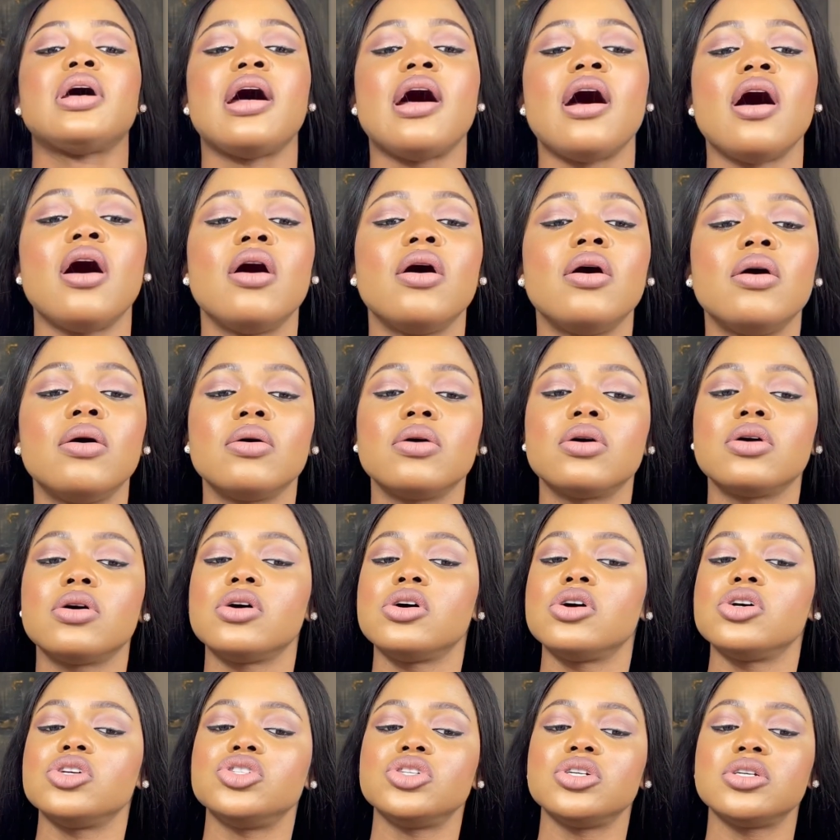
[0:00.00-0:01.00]
How
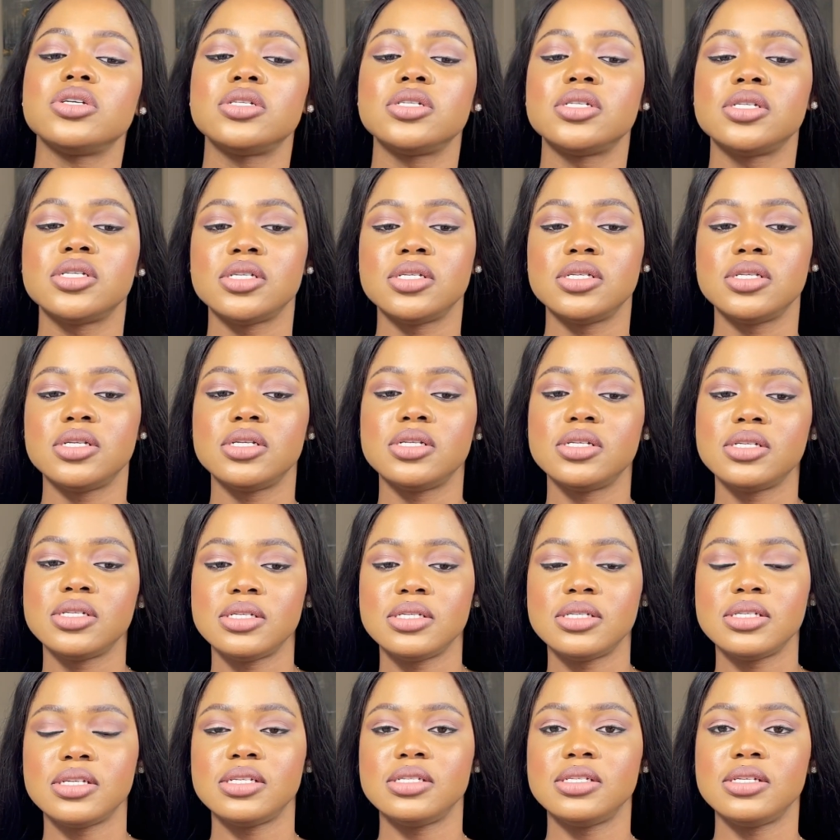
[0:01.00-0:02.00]
gorgeous this thing is
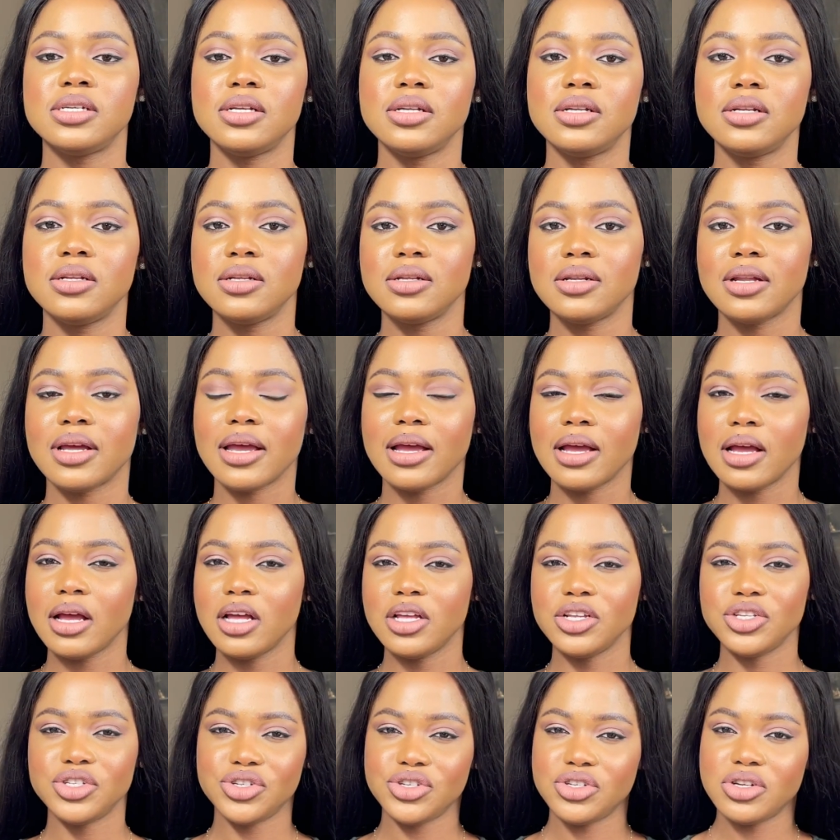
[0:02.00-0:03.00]
sitting. Like,
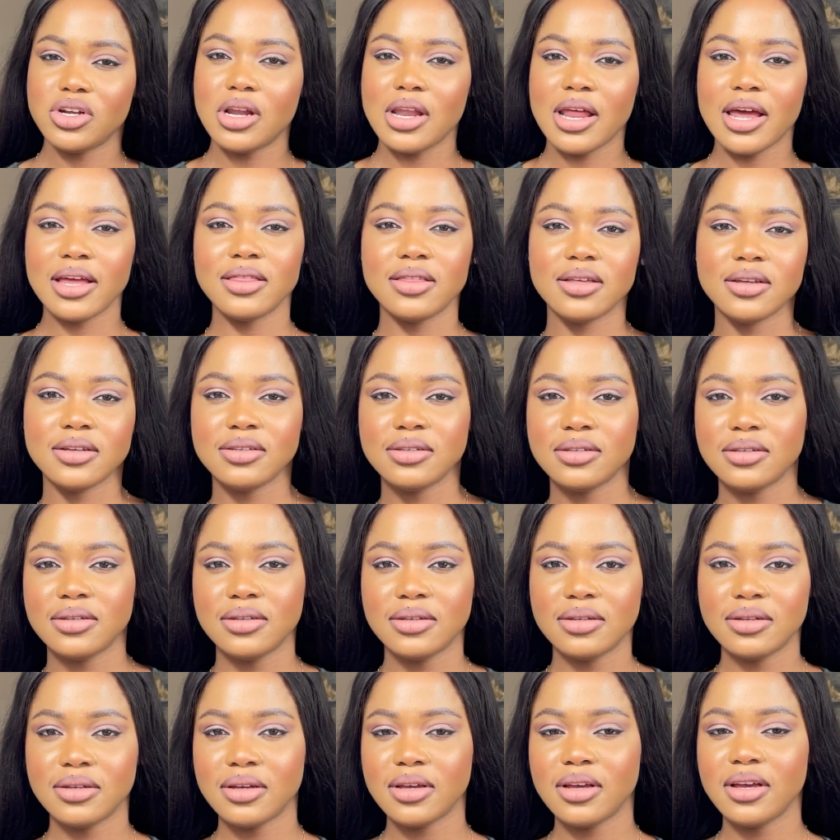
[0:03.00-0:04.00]
do you not like this?
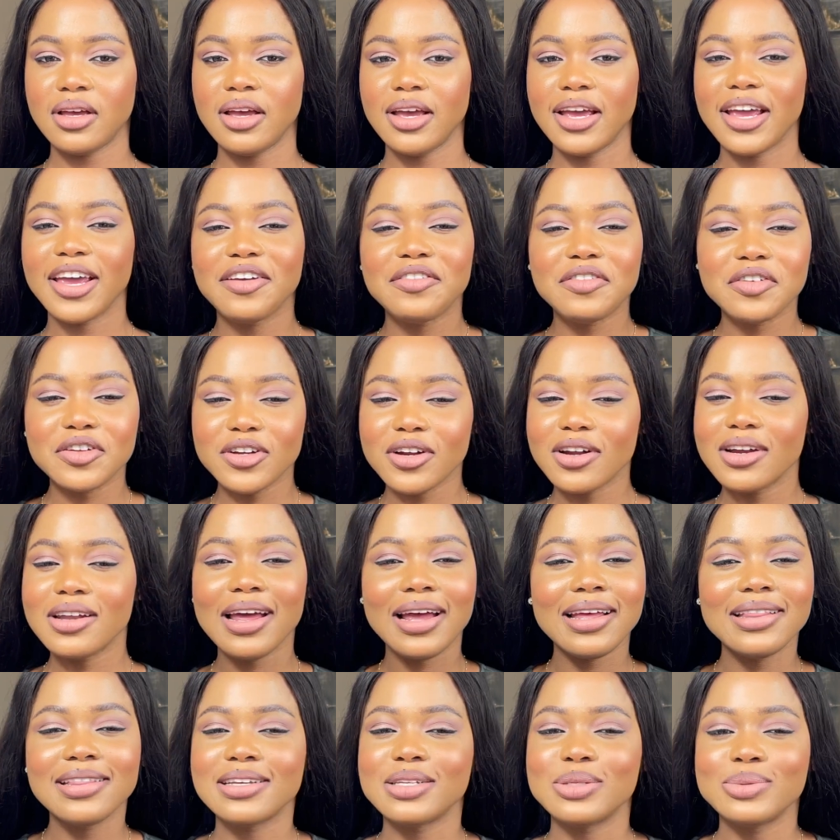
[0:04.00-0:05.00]
If you don't
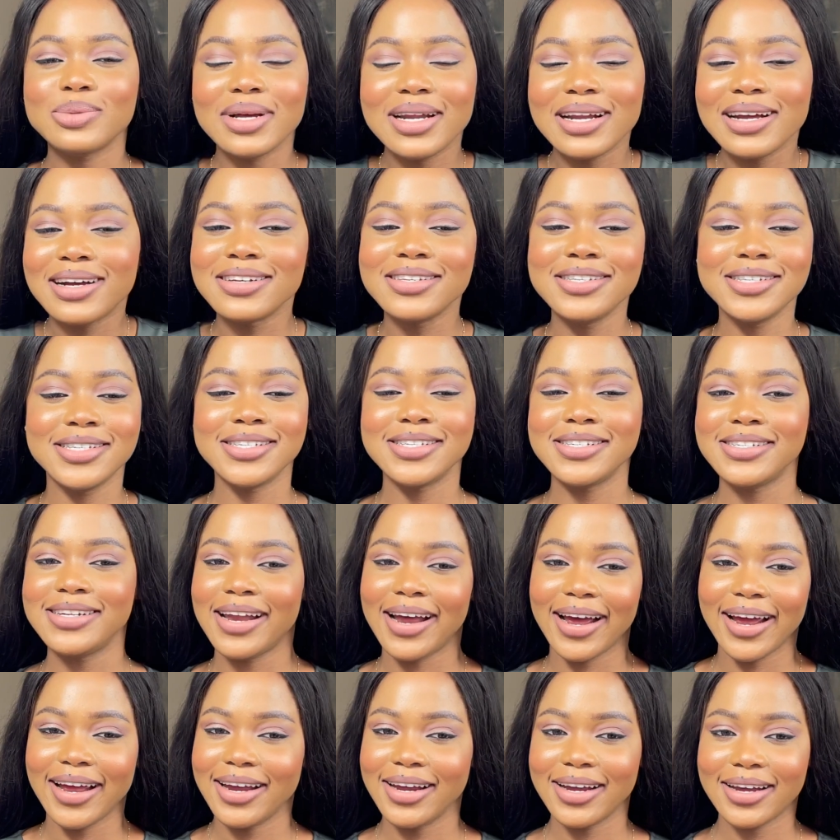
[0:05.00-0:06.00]
like this, what else do you
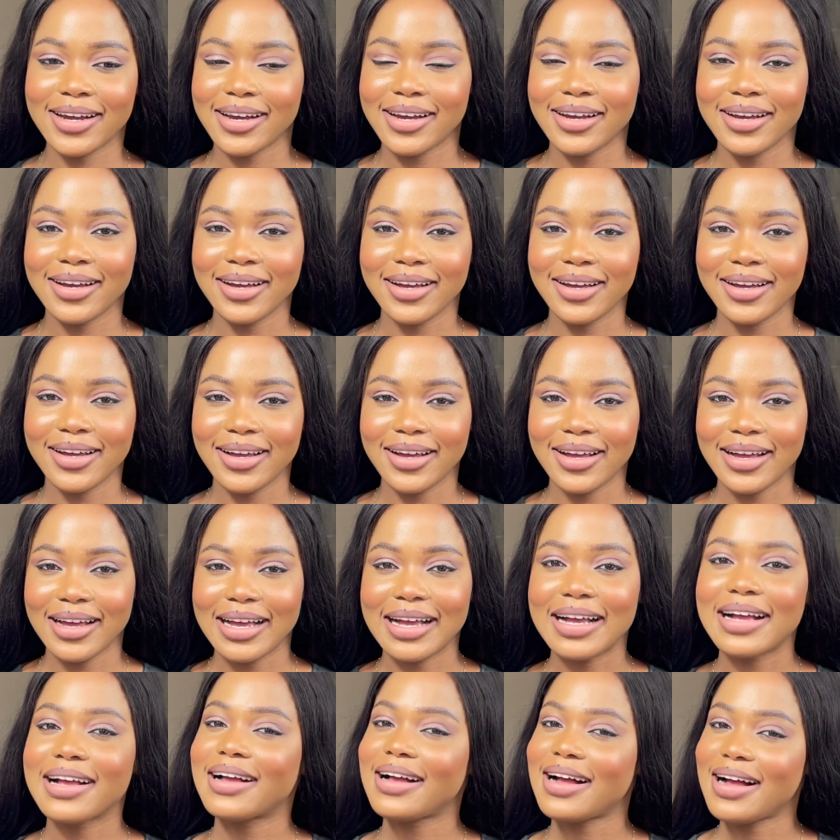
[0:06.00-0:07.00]

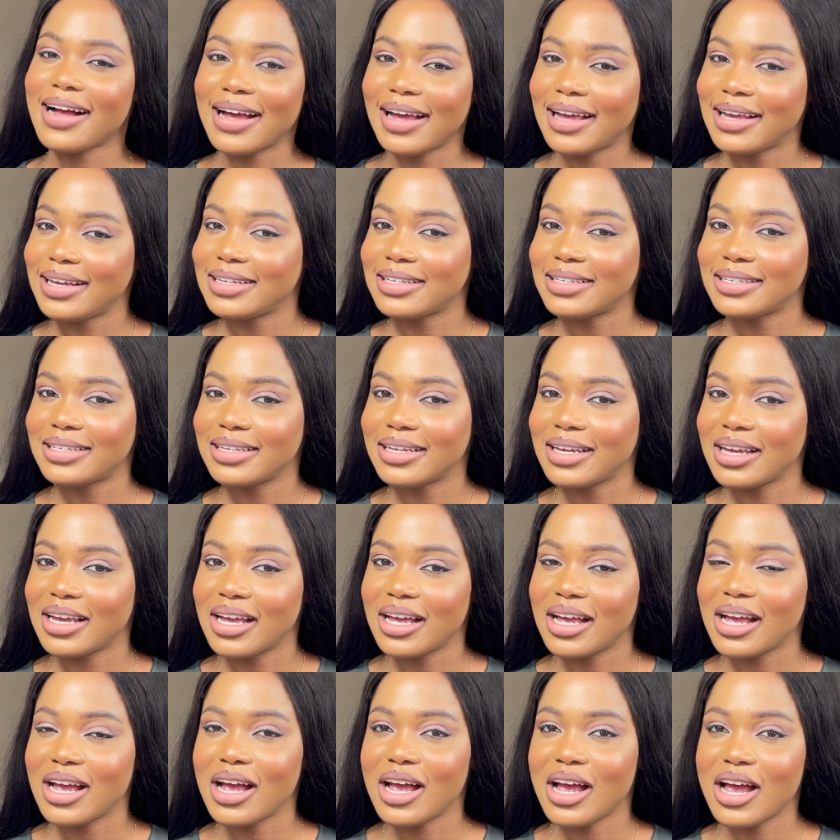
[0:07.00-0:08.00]
like? Guys,
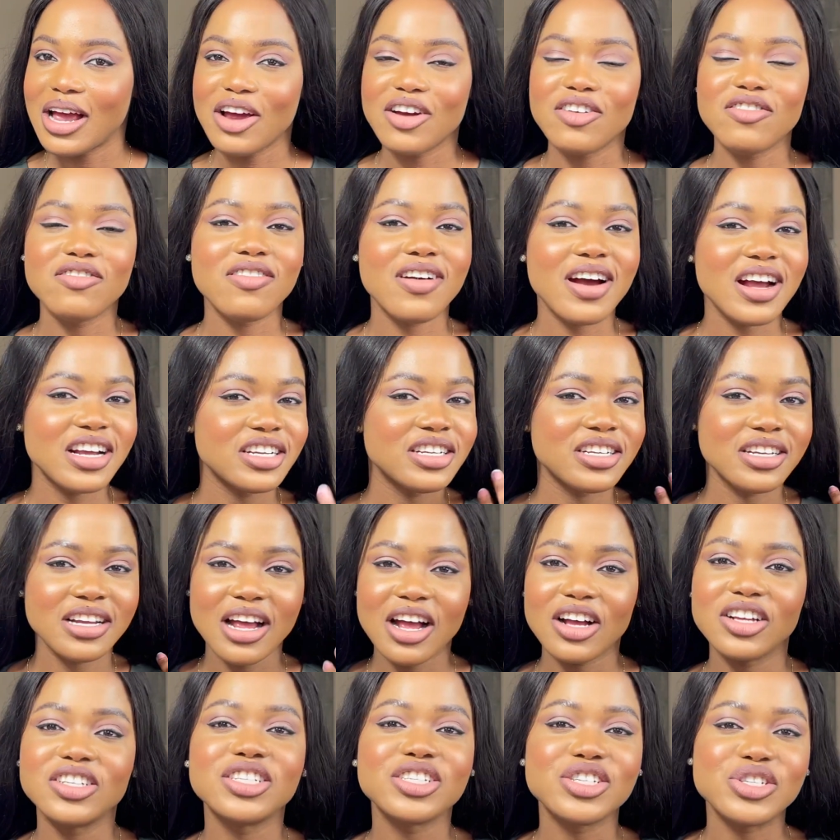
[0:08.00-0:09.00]

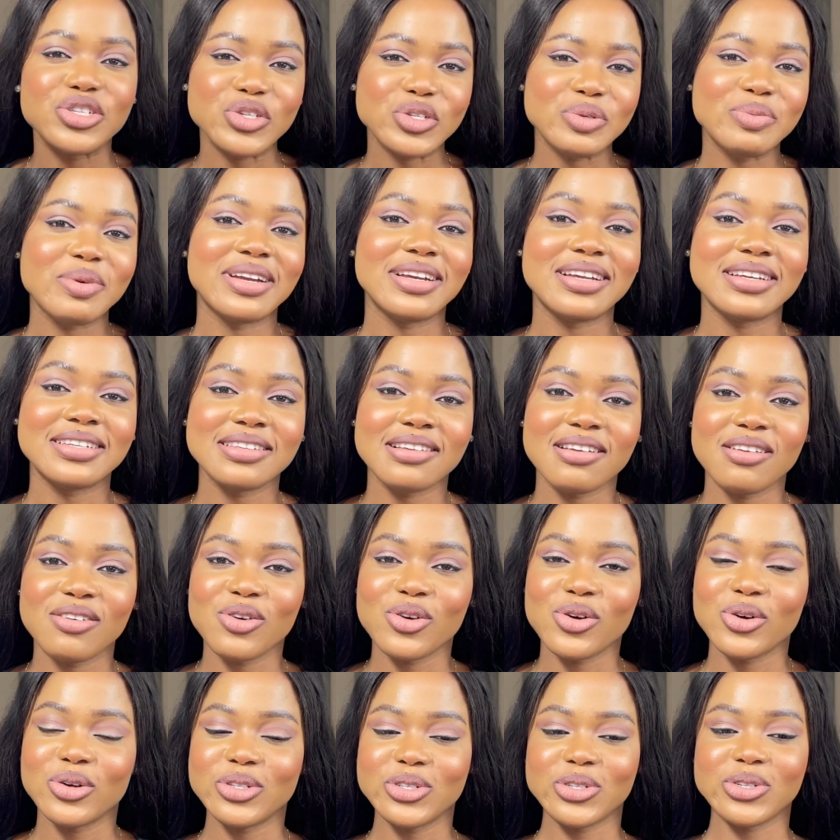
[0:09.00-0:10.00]
rationale, just use my discount
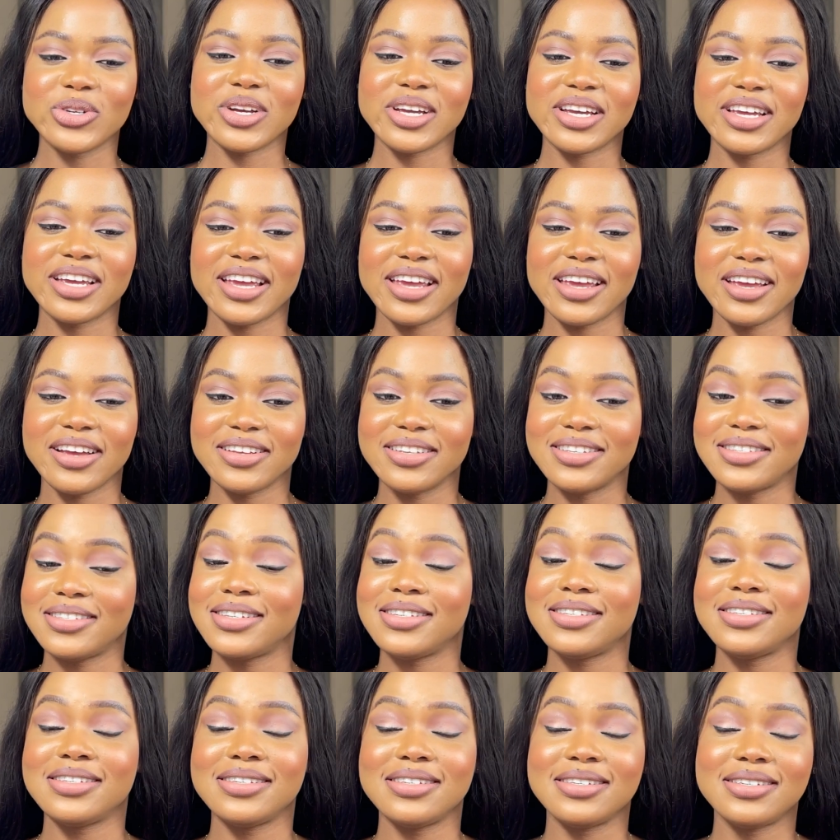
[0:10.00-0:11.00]
code to go get
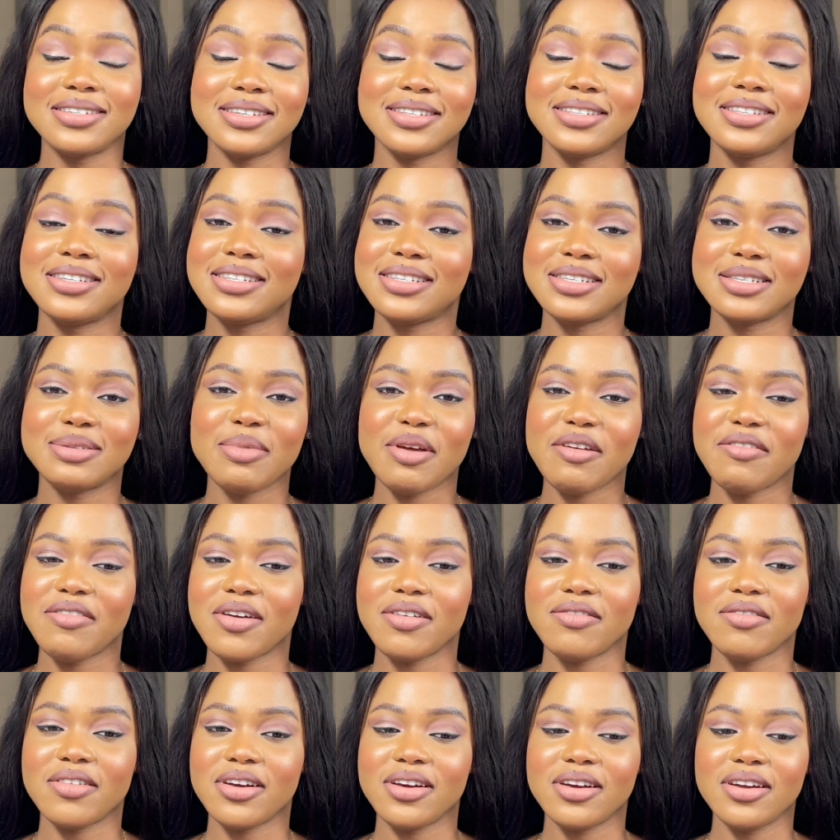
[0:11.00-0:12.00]
it. This is my
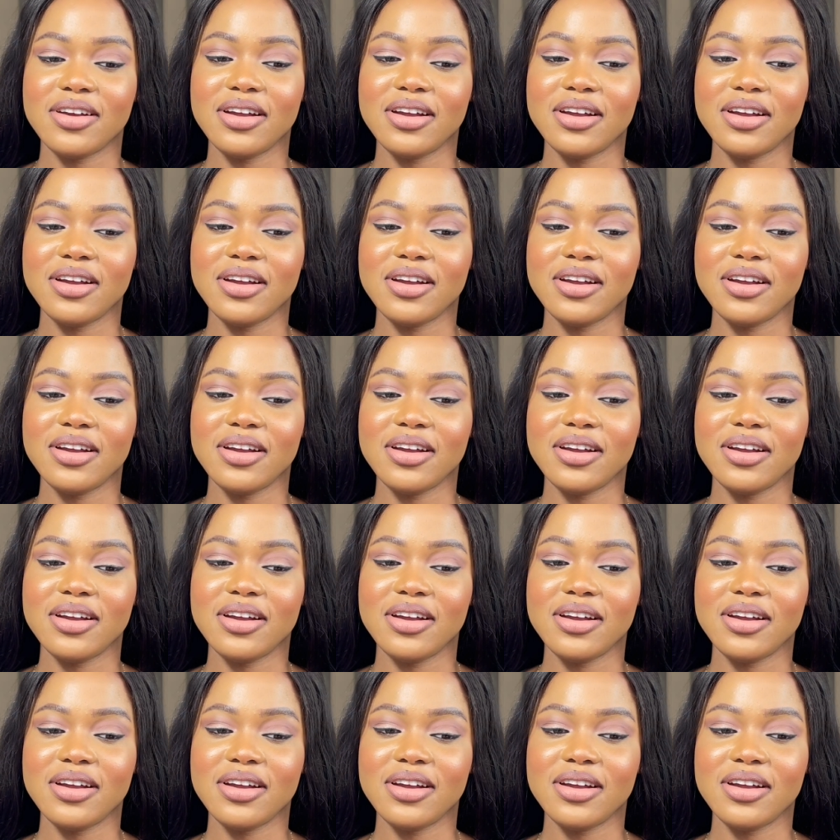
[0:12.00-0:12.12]
favorite.